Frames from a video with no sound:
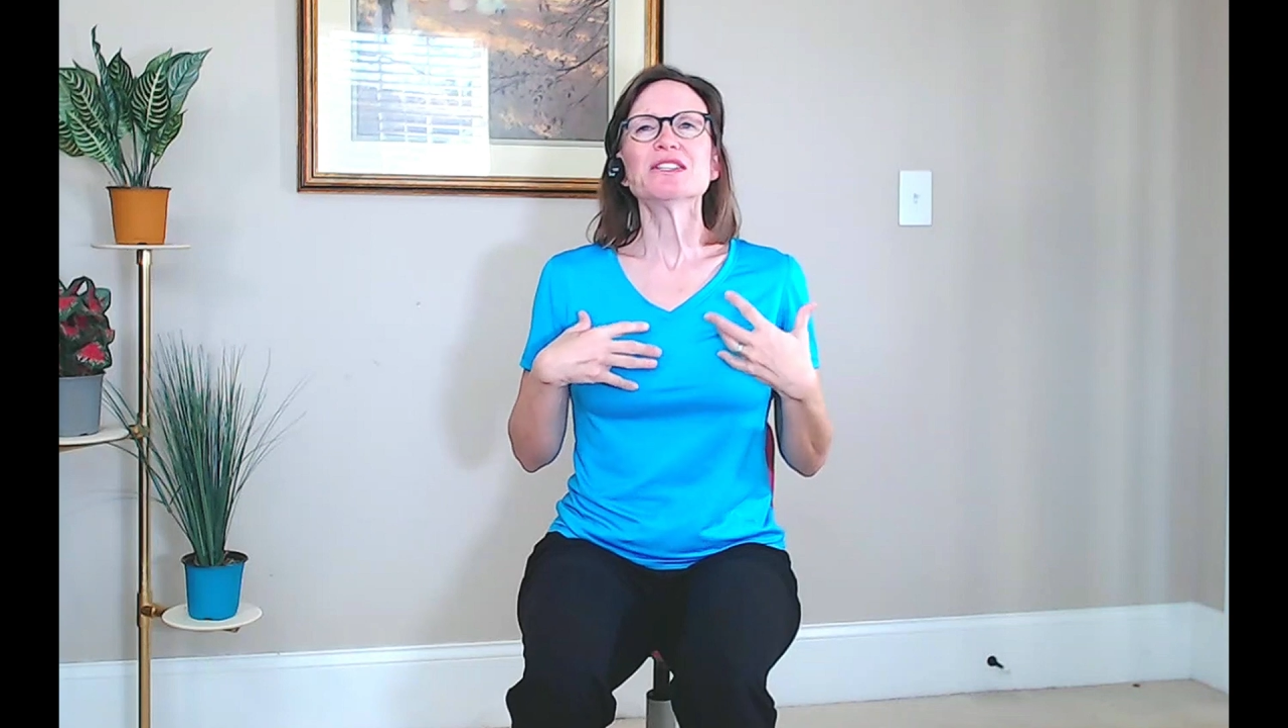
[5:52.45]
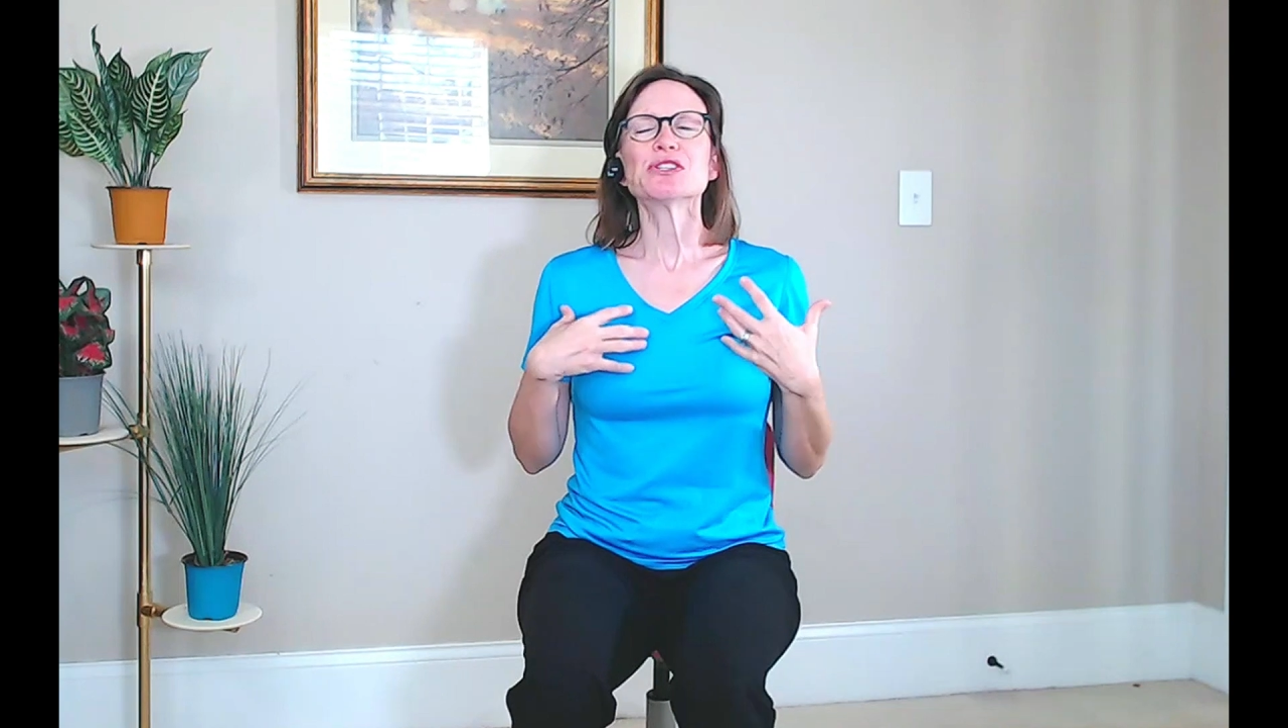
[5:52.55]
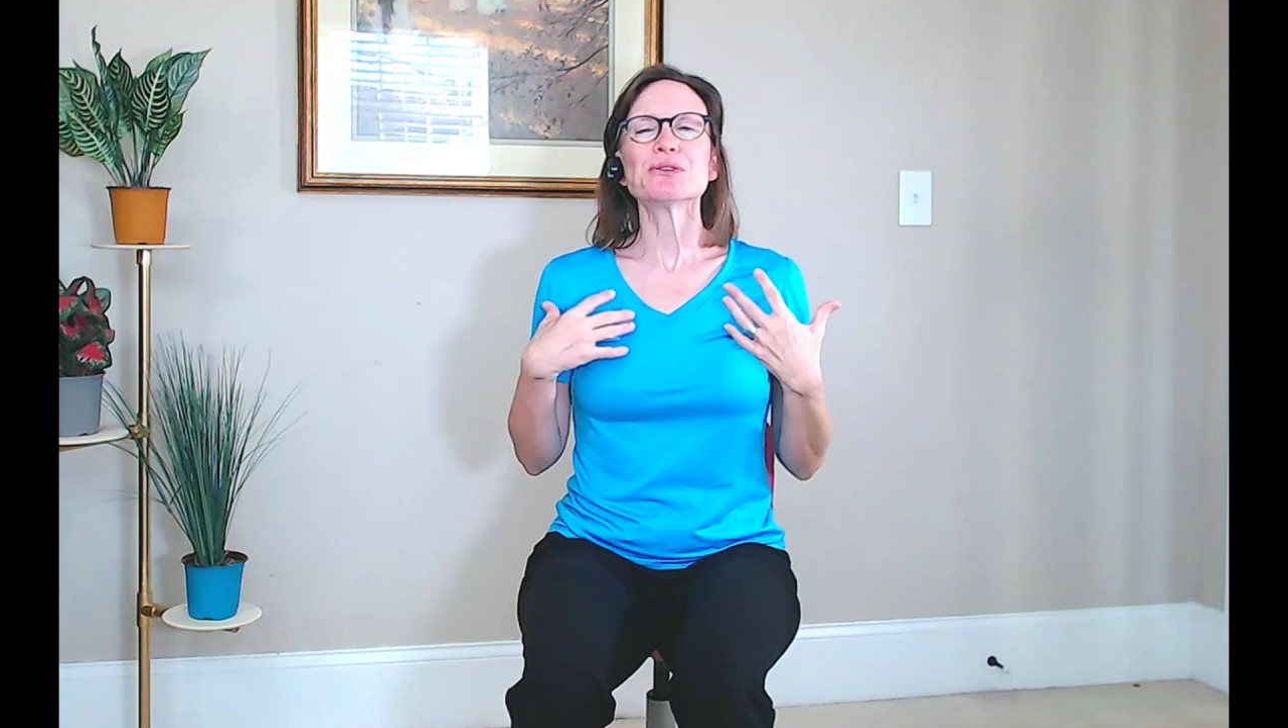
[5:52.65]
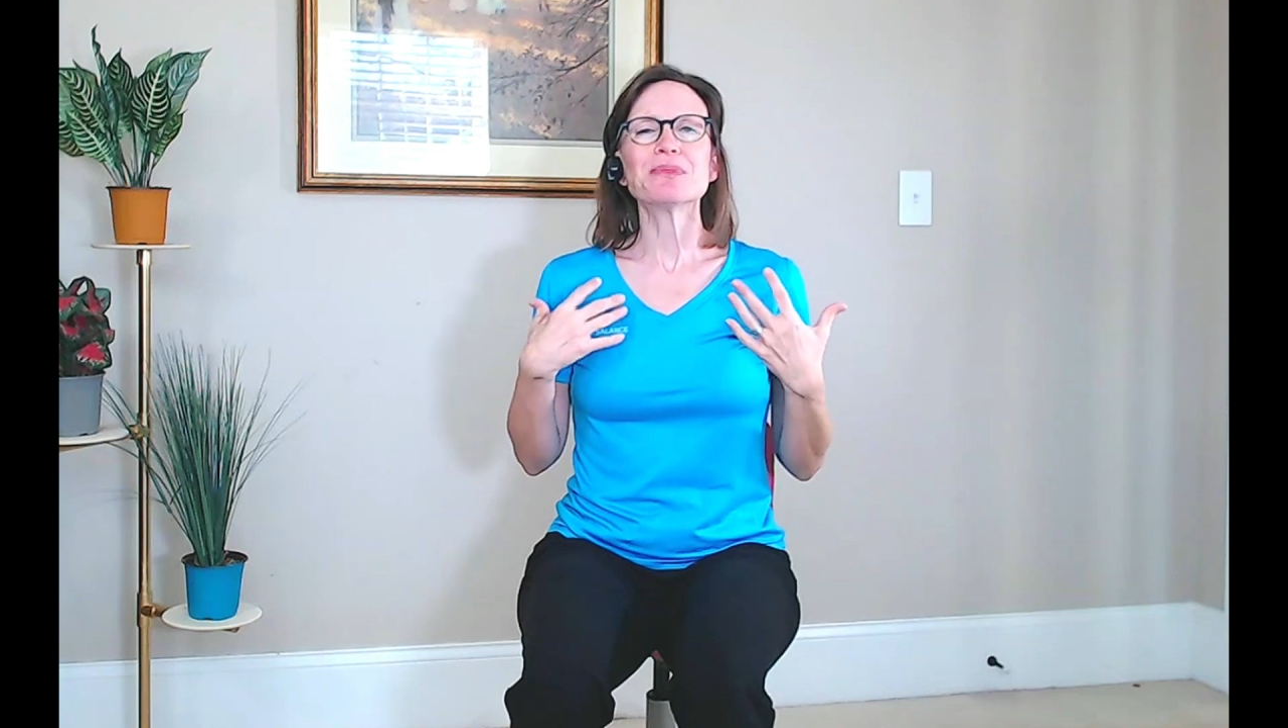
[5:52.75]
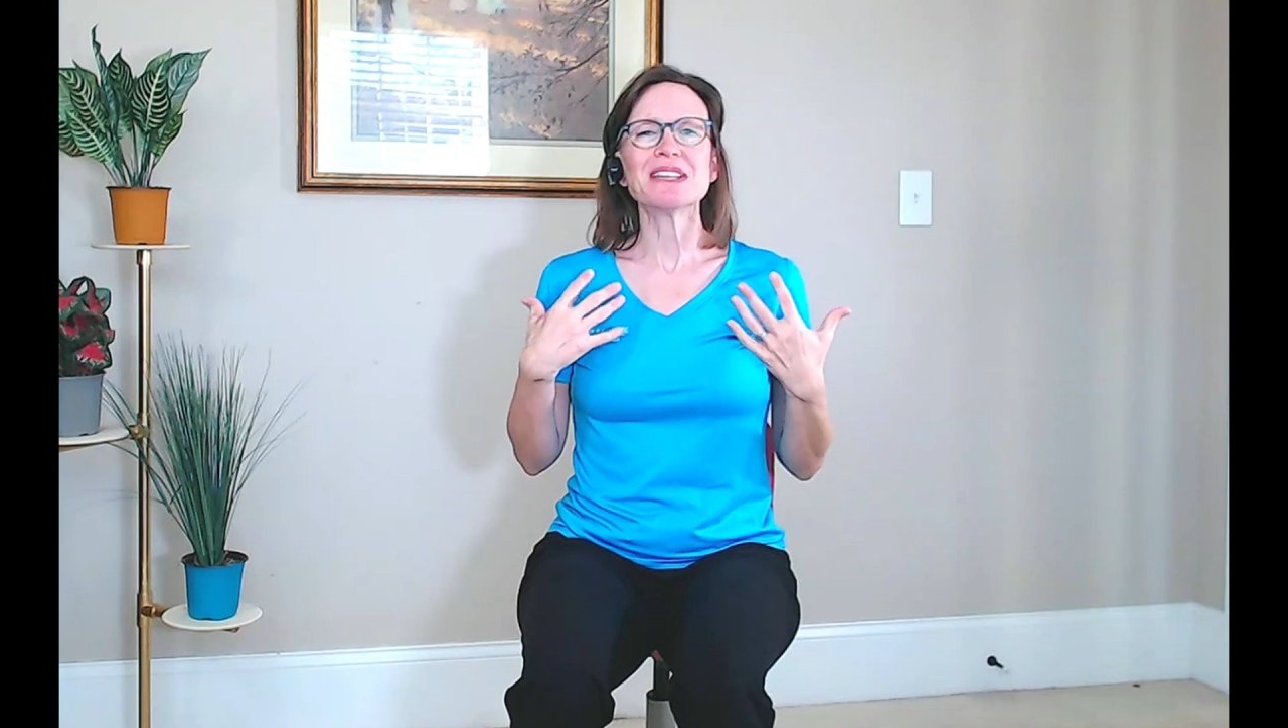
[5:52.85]

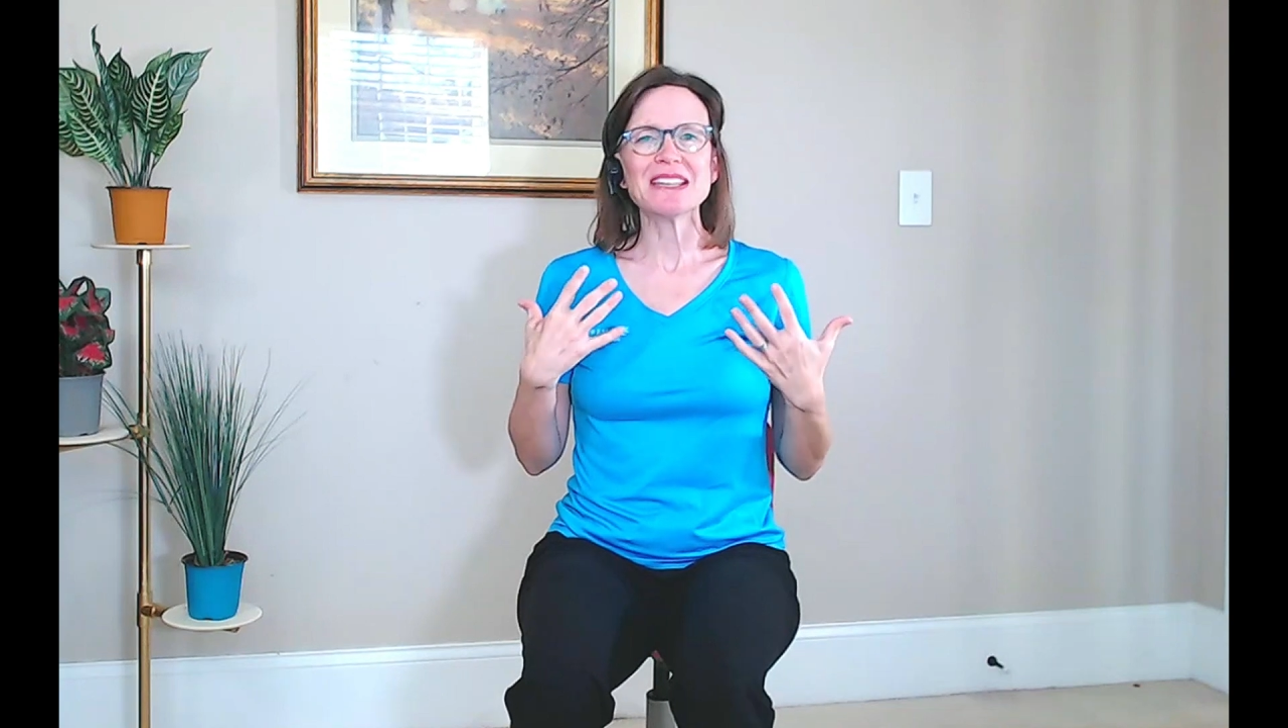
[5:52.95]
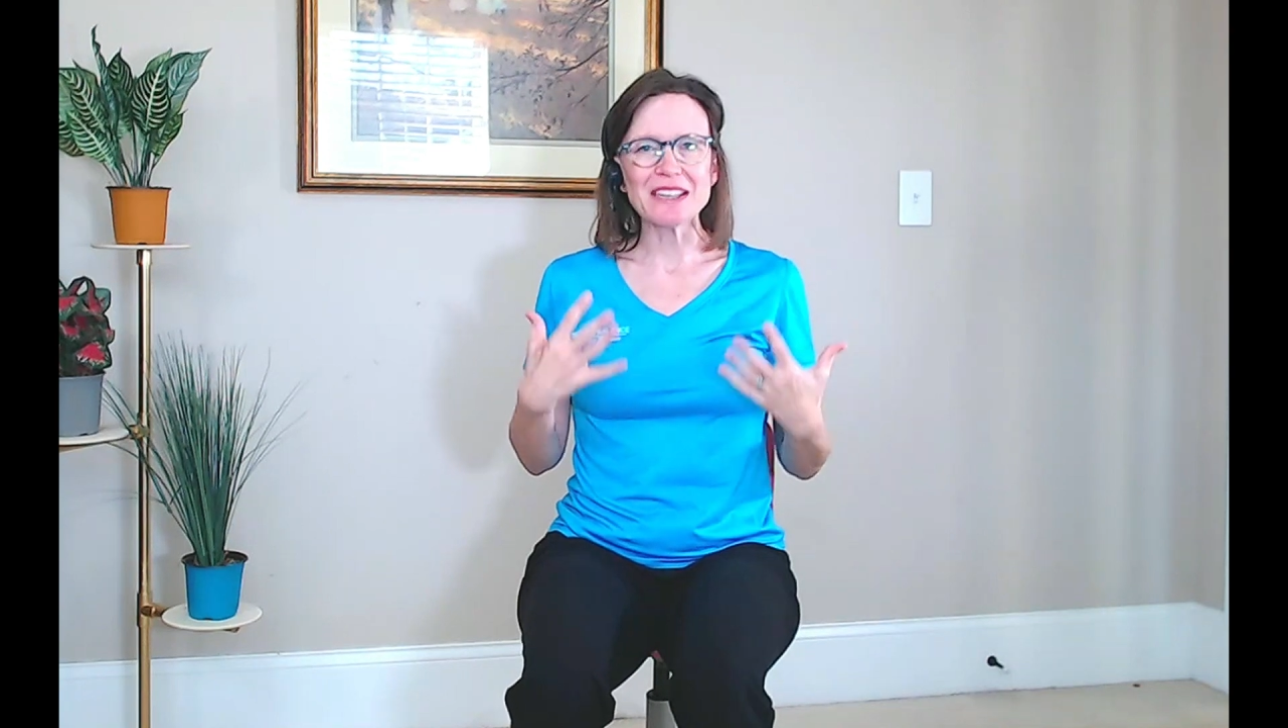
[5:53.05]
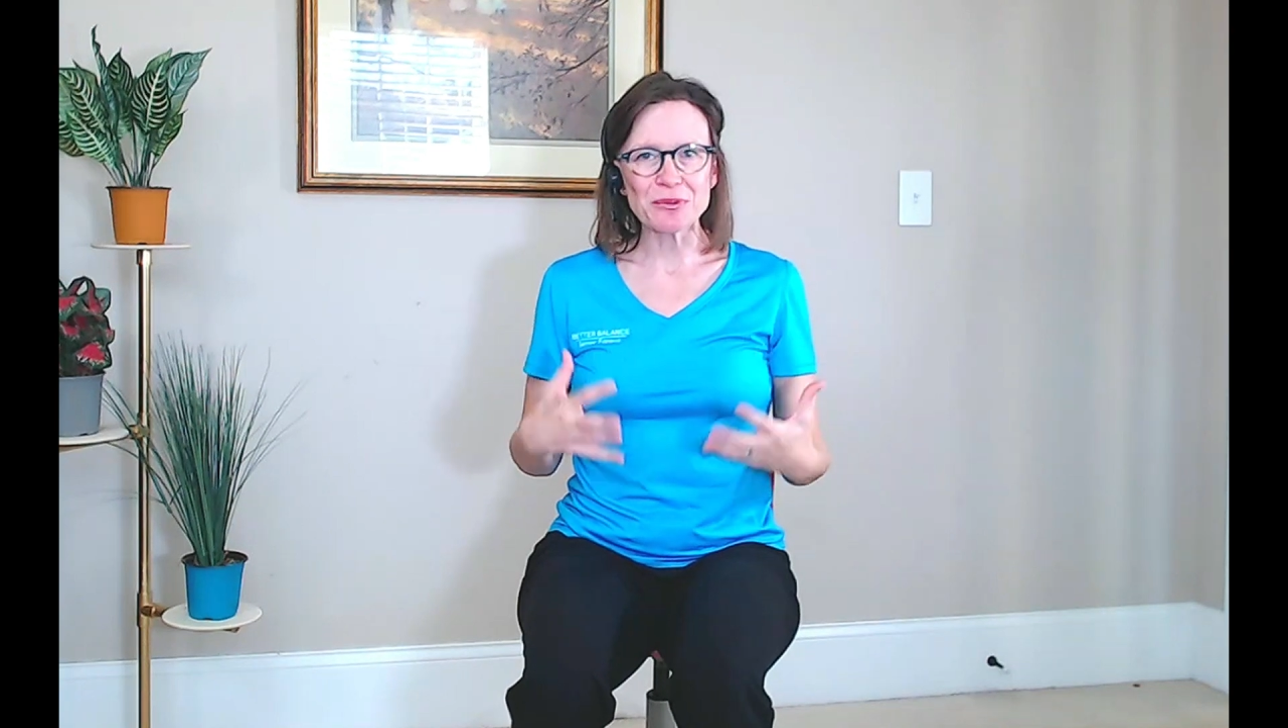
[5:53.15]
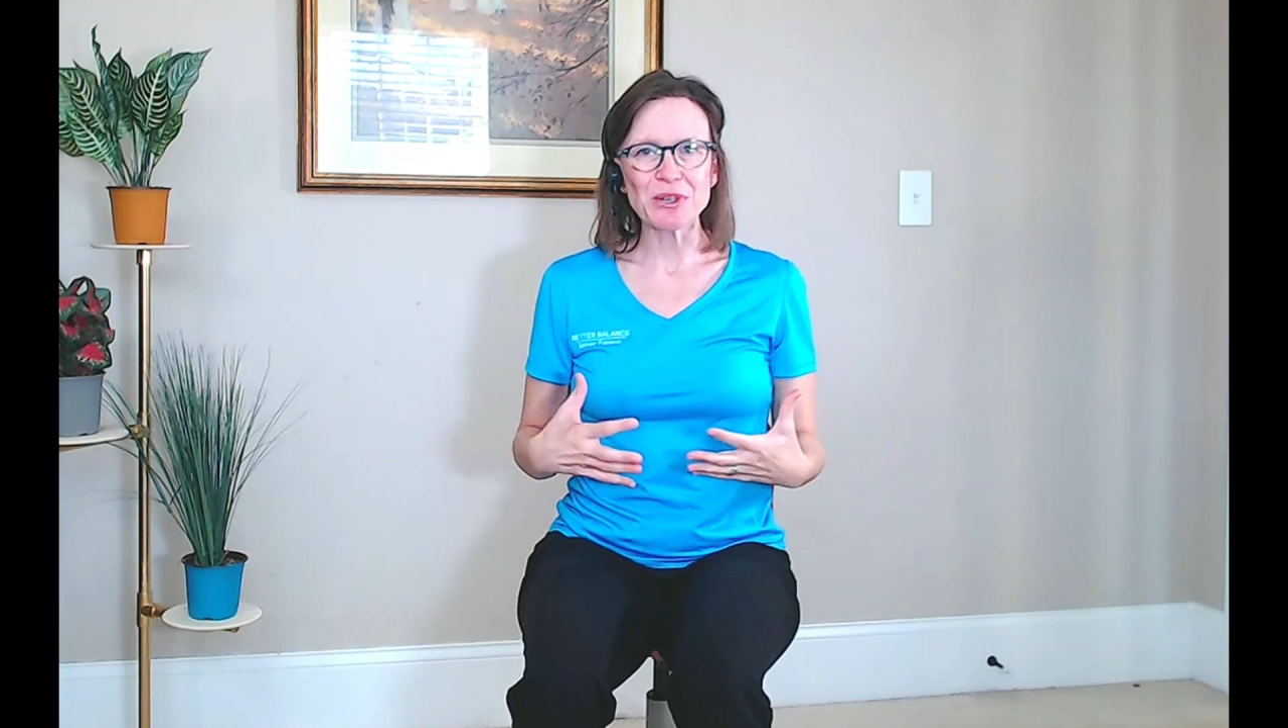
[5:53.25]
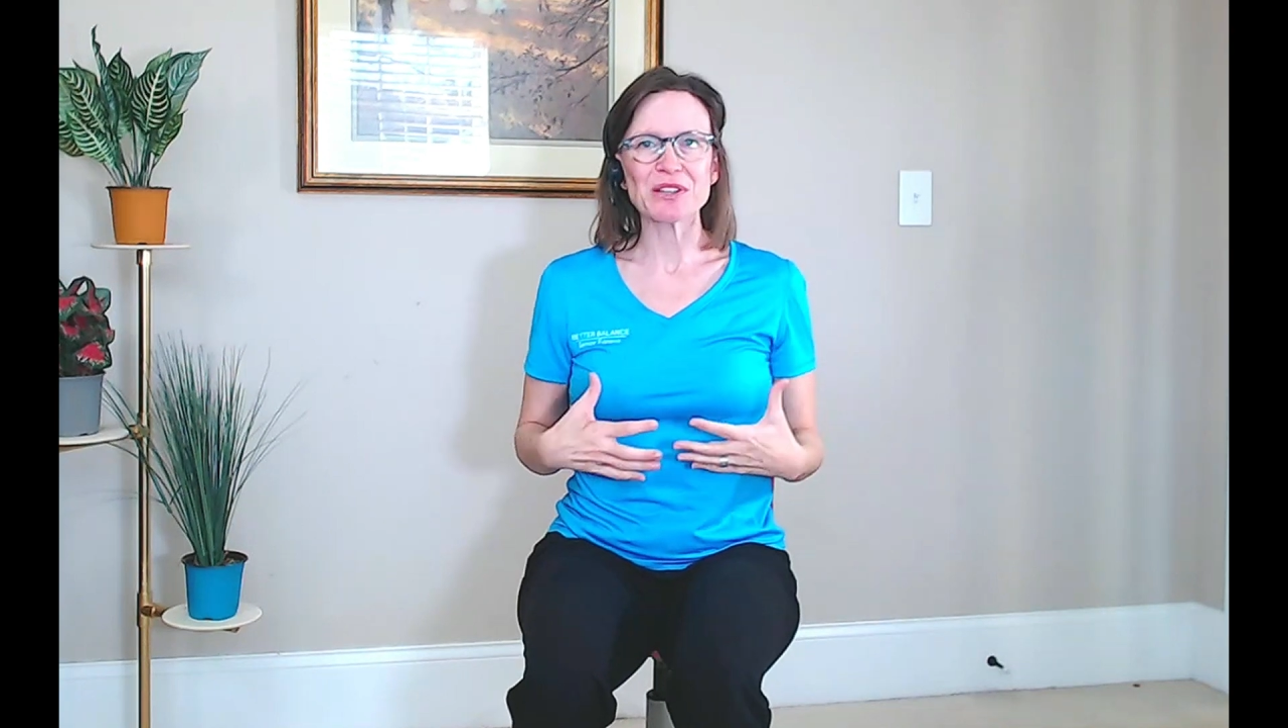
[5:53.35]
to
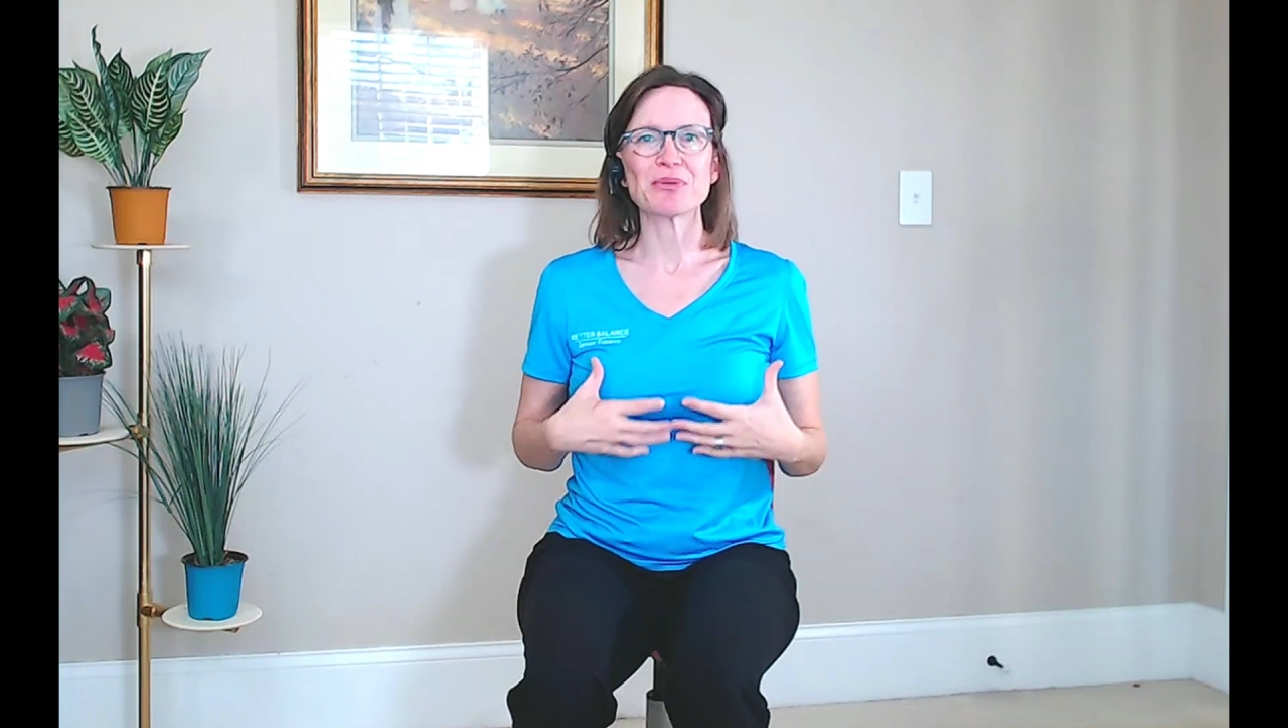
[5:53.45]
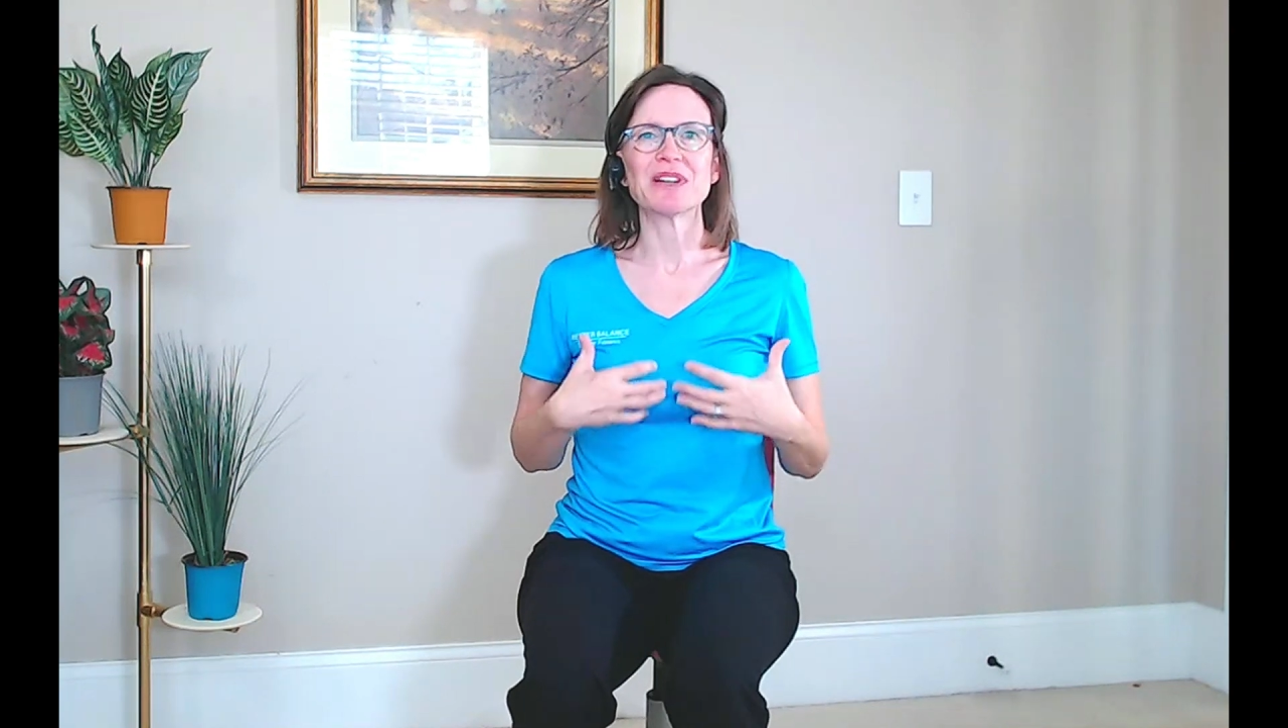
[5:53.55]
begin with,